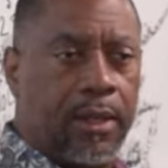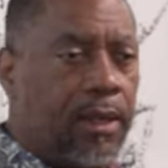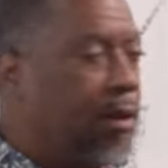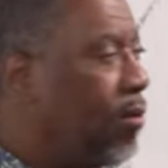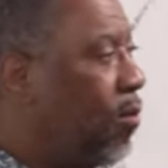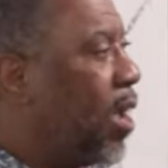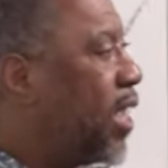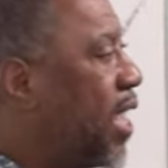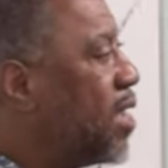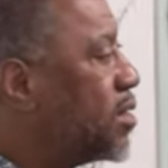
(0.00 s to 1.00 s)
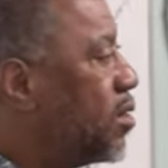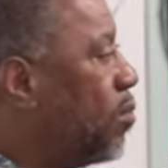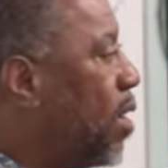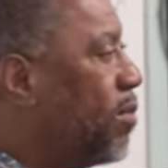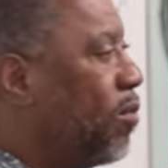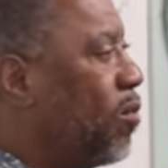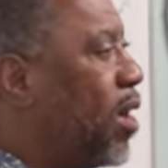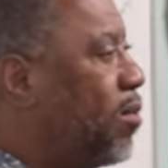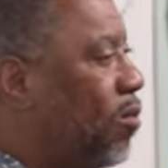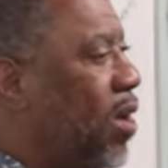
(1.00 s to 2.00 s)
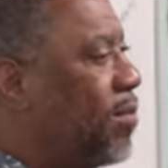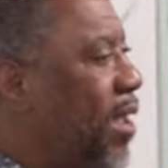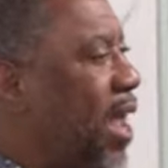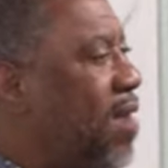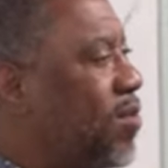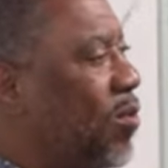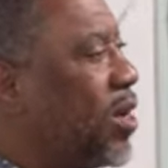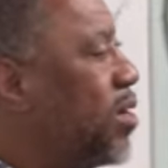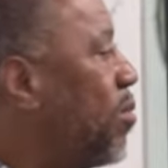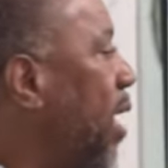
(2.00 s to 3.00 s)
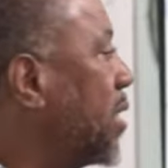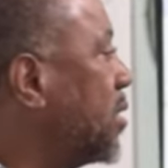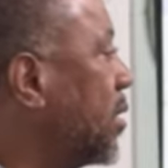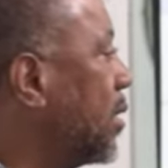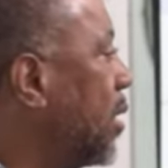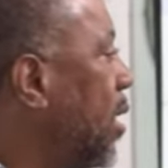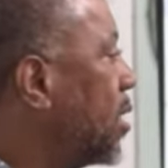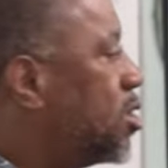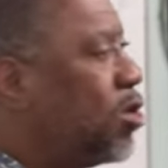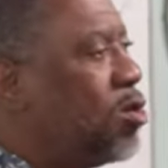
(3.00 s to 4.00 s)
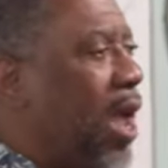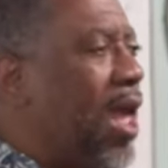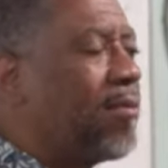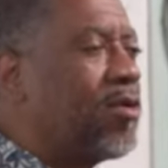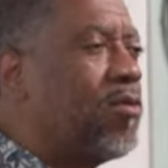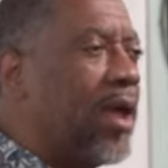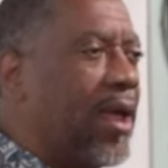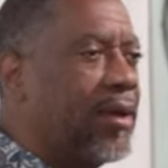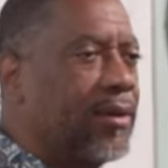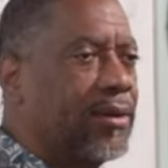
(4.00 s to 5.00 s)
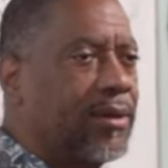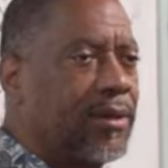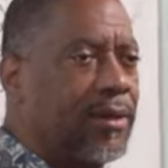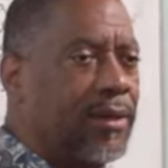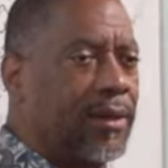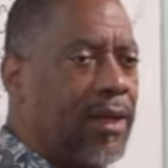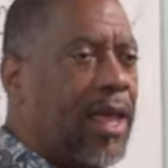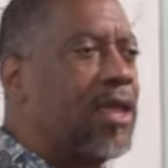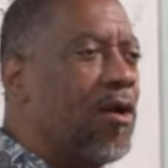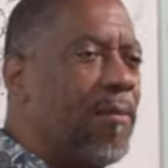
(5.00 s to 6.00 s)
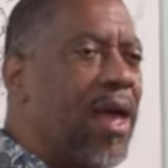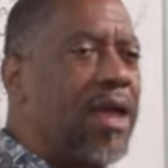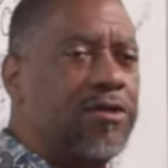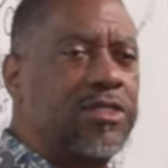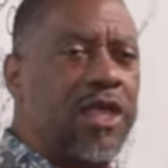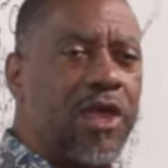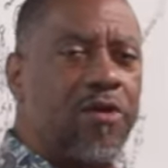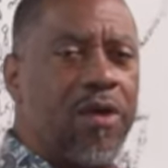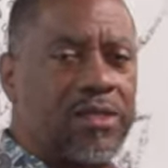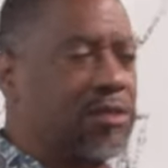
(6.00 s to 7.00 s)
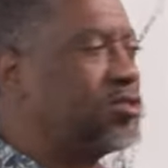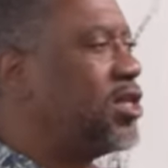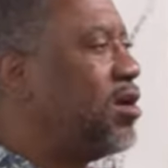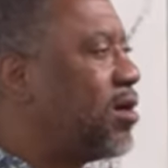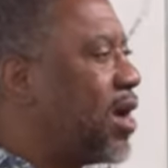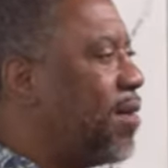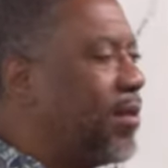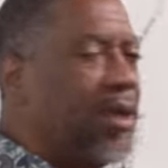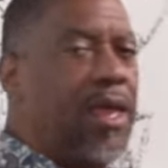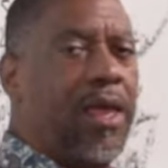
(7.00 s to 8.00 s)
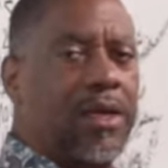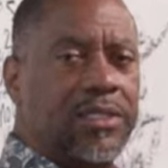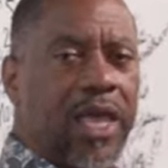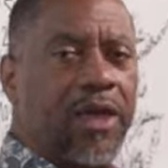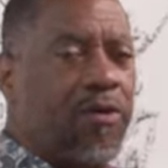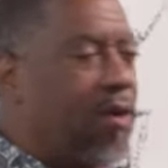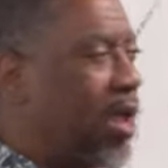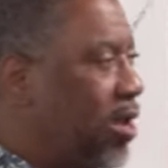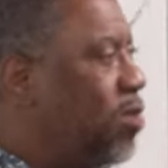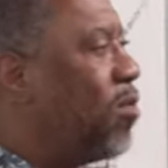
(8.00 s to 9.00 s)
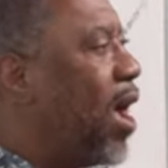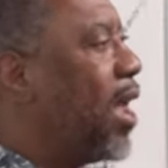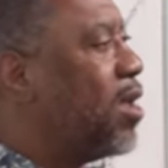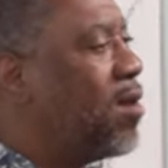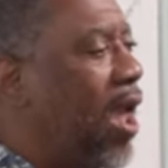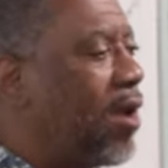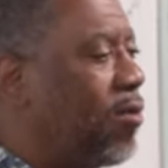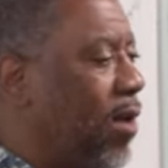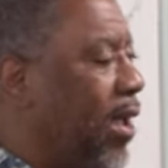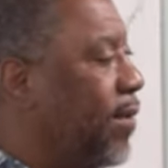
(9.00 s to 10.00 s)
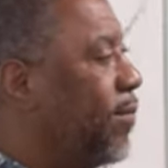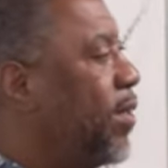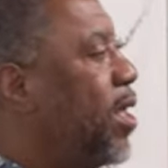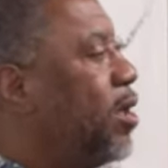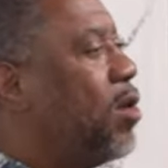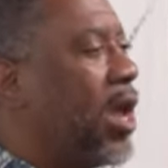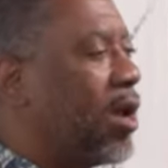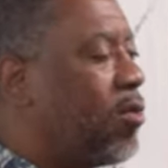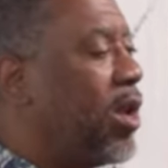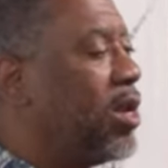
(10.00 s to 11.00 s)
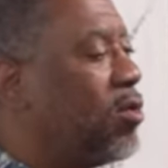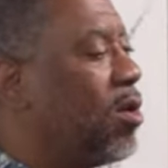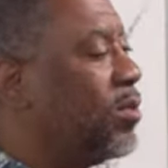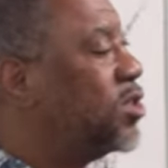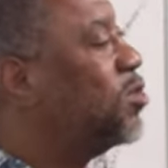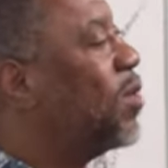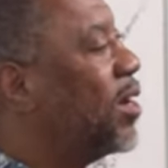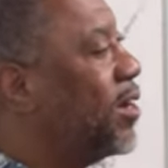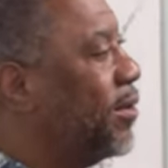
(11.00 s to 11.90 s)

One counsel, one, one, one behavior, one direction. So you have quit. In your mind, you're saying you quit because I'm still coming because I ain't quit. You're right. You hadn't quit. You hadn't quit doing what you want to do.